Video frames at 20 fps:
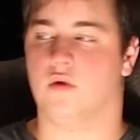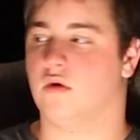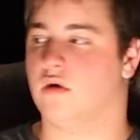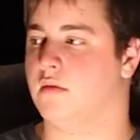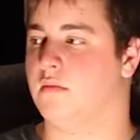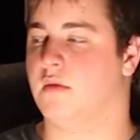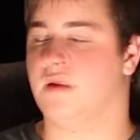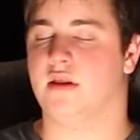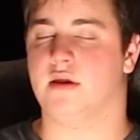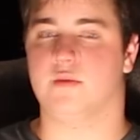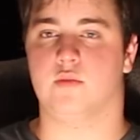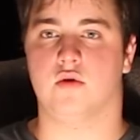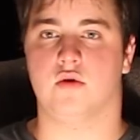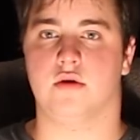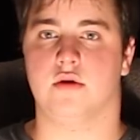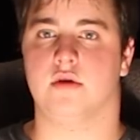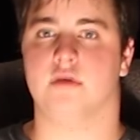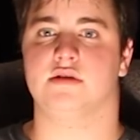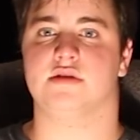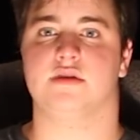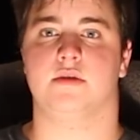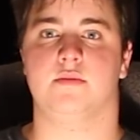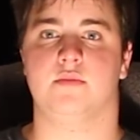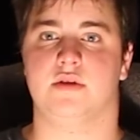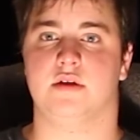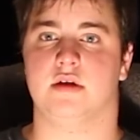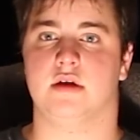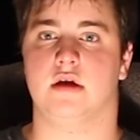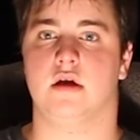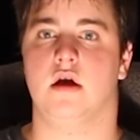or a motherboard or
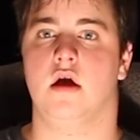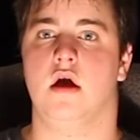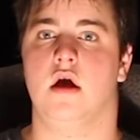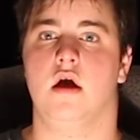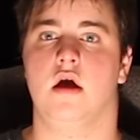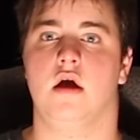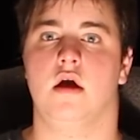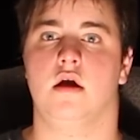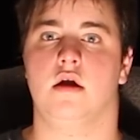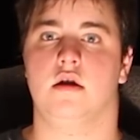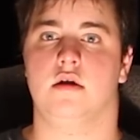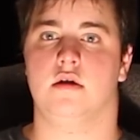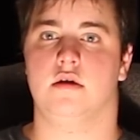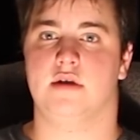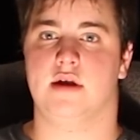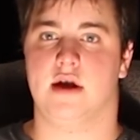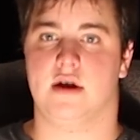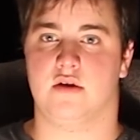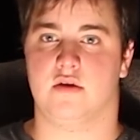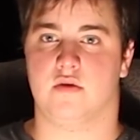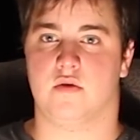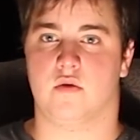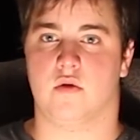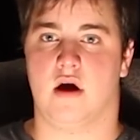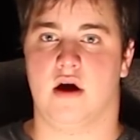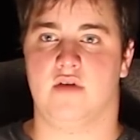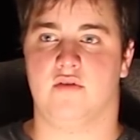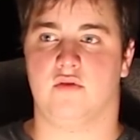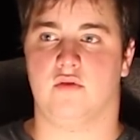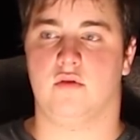something dead on
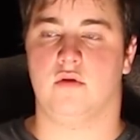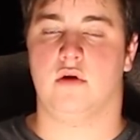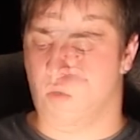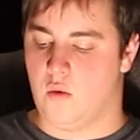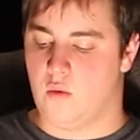arrival.